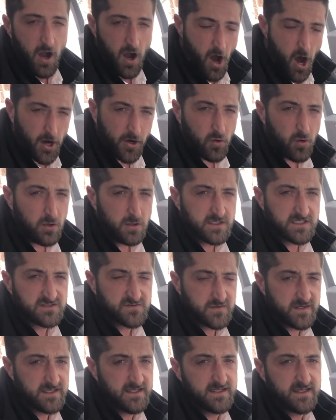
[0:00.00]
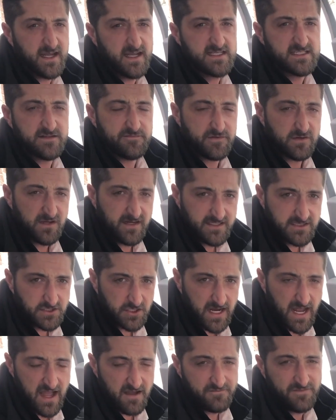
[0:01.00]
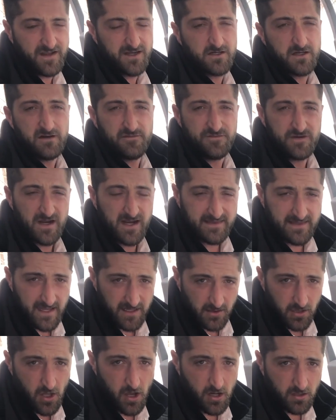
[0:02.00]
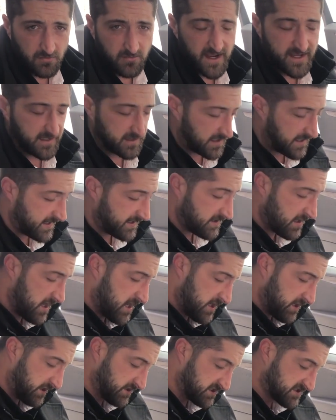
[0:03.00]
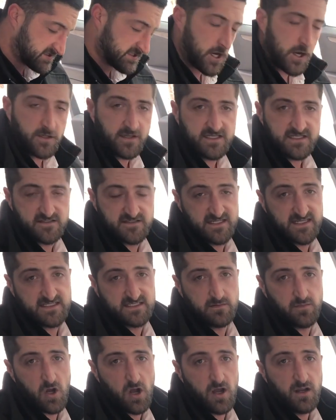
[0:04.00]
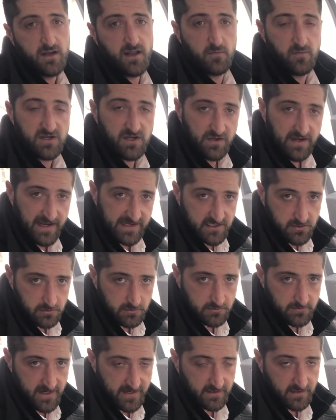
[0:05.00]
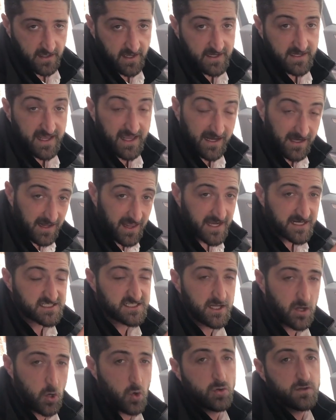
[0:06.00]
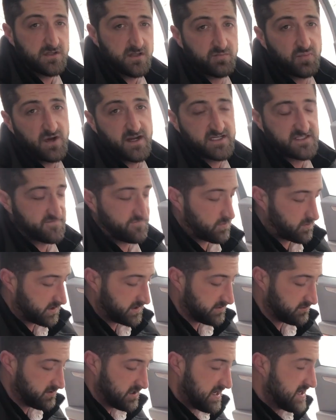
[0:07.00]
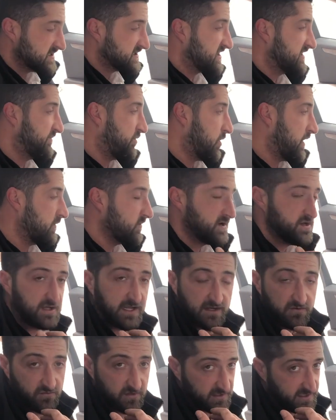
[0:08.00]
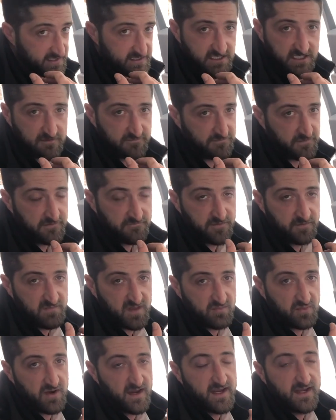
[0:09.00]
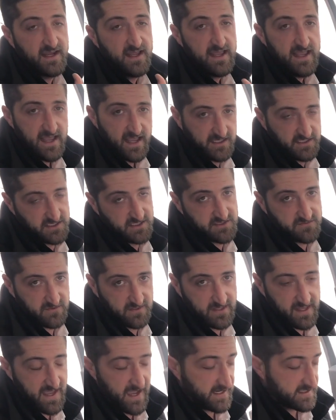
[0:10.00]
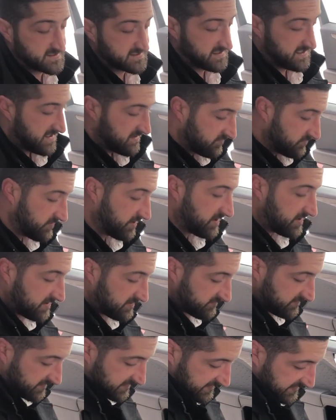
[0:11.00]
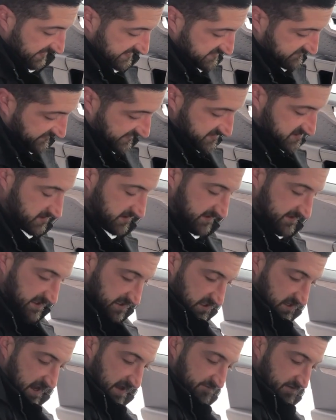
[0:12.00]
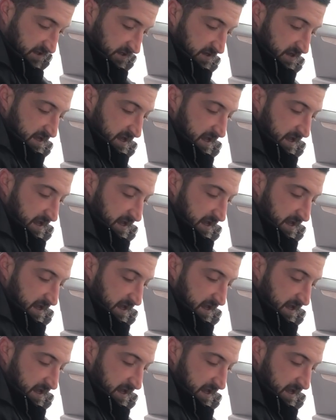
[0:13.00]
Auto hold is really nice if you're in traffic or if you're at that long red light. You just turn this system on, and when you get to a red light, it'll actually hold the brakes for you to the point where you can release your foot from the brake and just relax. Really, really nice feature. And then you have your